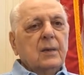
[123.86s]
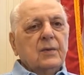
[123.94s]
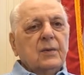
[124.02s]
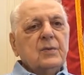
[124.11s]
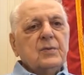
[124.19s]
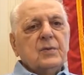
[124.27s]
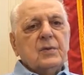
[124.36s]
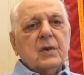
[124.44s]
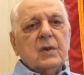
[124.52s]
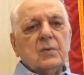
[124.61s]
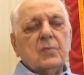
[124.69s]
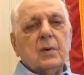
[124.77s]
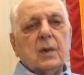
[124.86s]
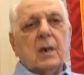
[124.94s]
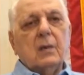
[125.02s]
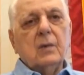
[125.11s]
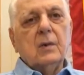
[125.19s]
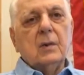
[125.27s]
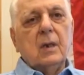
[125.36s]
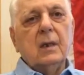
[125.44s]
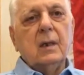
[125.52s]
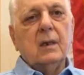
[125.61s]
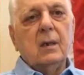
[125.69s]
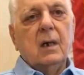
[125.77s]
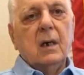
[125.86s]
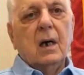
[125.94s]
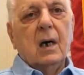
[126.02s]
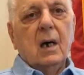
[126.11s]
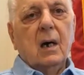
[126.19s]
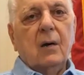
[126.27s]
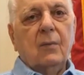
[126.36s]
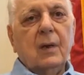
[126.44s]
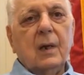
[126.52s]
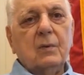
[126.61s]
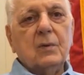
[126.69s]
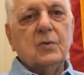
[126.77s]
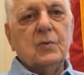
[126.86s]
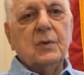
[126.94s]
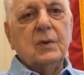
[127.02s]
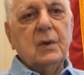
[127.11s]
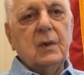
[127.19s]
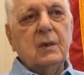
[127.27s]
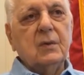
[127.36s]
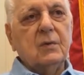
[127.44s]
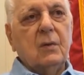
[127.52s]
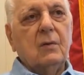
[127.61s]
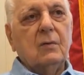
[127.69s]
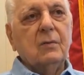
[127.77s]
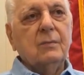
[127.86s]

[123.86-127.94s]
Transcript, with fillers: This is what I looked like when I was twenty years old.